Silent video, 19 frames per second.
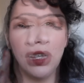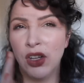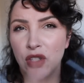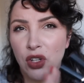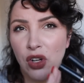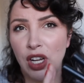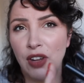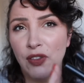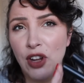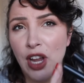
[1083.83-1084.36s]
So
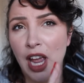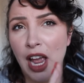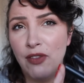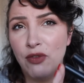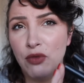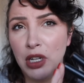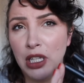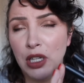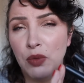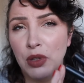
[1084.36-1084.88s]
if you
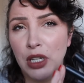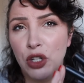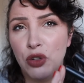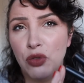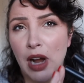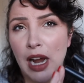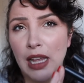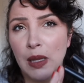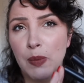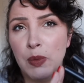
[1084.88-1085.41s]
have really, really
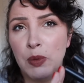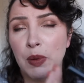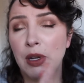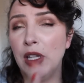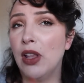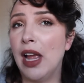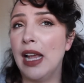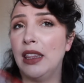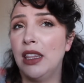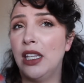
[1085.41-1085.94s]
dry lips, but you
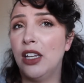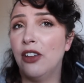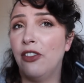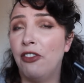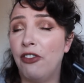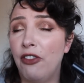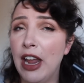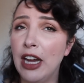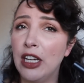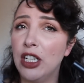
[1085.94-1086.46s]
like the
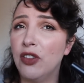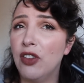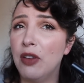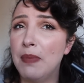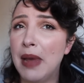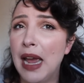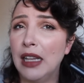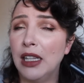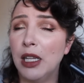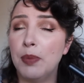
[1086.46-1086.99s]
effect of a
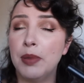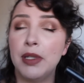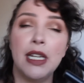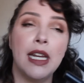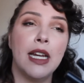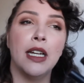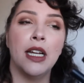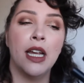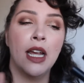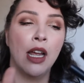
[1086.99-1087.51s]
matte
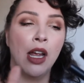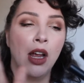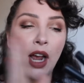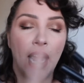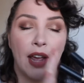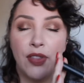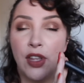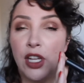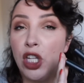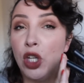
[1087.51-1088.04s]
lipstick,
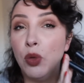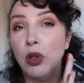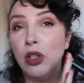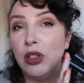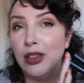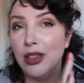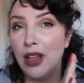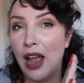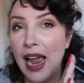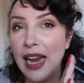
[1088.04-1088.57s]
I think you
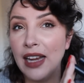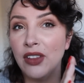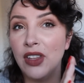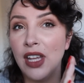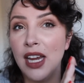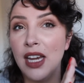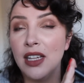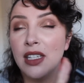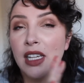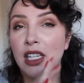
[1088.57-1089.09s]
will like
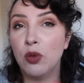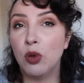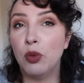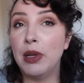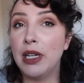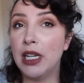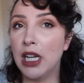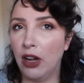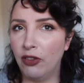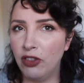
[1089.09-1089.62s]
these. These will be
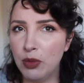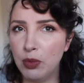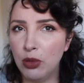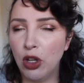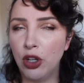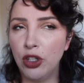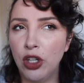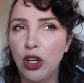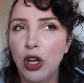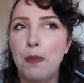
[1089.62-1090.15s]
comfortable
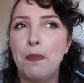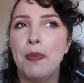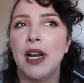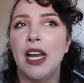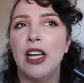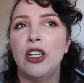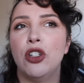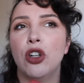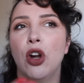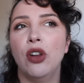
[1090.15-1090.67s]
on you, but
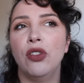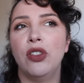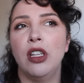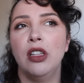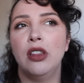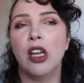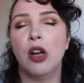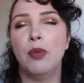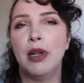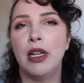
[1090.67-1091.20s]
I don't
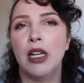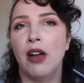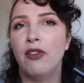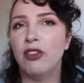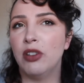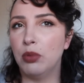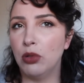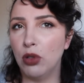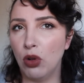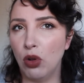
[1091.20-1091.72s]
think they'll be
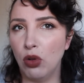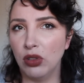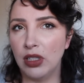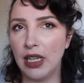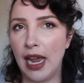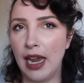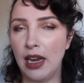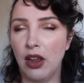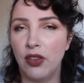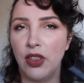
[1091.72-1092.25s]
comfortable all
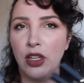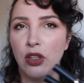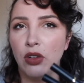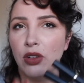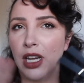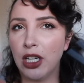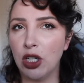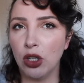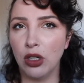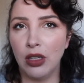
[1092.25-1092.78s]
day. I think you'll
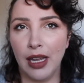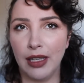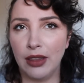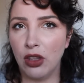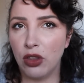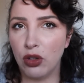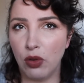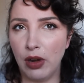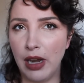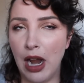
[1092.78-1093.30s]
get to like the
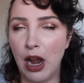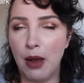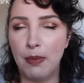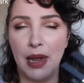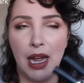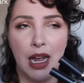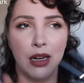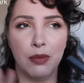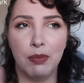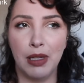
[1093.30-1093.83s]
3 hour
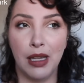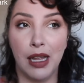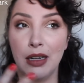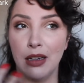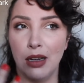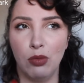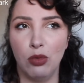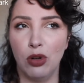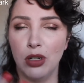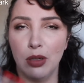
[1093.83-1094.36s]
mark and be like,
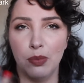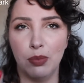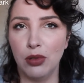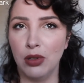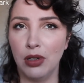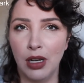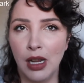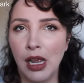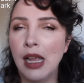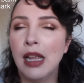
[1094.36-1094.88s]
I want to
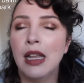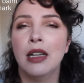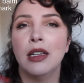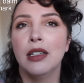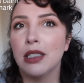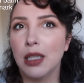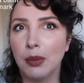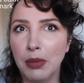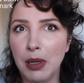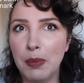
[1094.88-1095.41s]
put
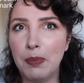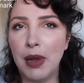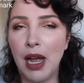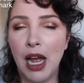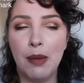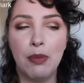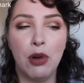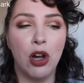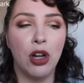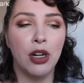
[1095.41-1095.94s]
some lip
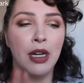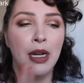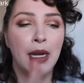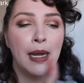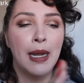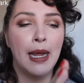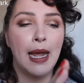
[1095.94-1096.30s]
balm on.